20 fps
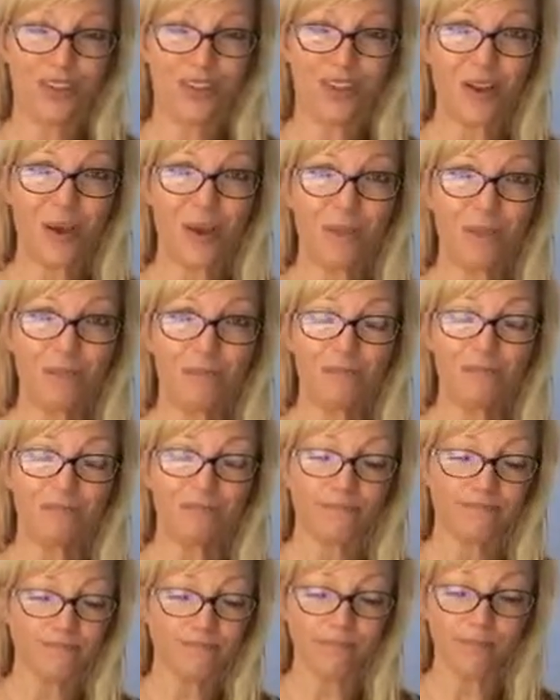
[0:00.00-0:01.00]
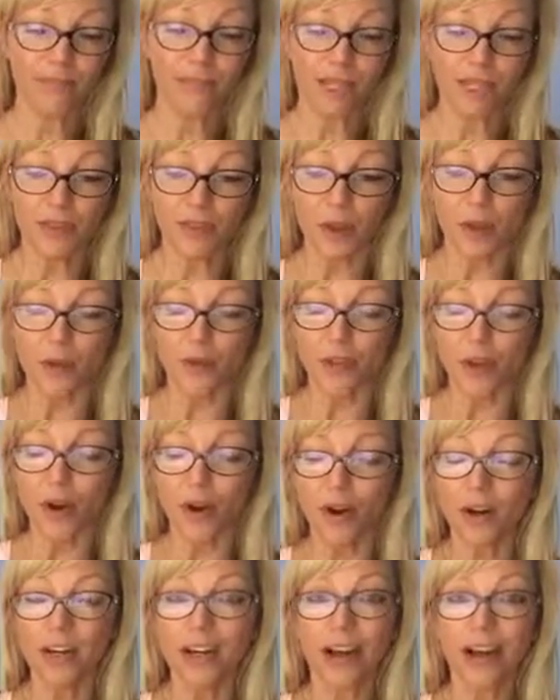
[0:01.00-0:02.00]
So those
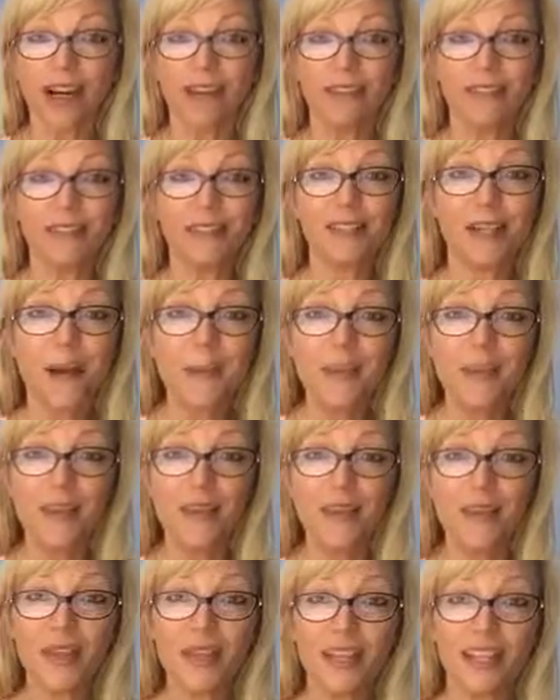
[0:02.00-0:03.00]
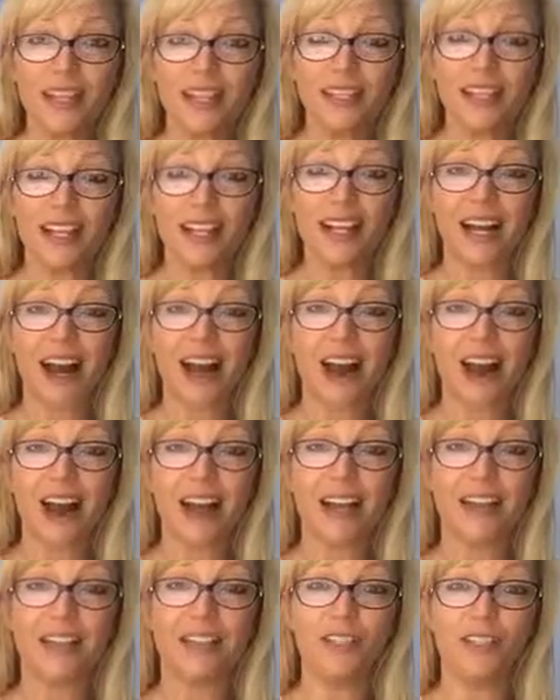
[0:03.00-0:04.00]
are kind of some of the things that
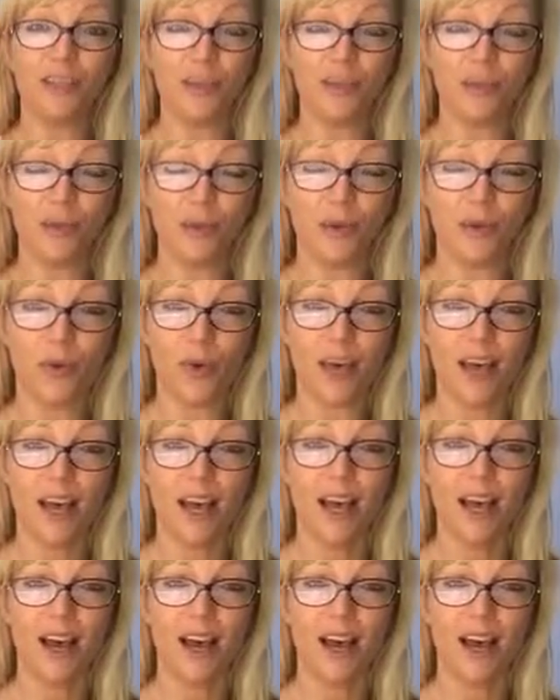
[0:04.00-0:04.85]
I do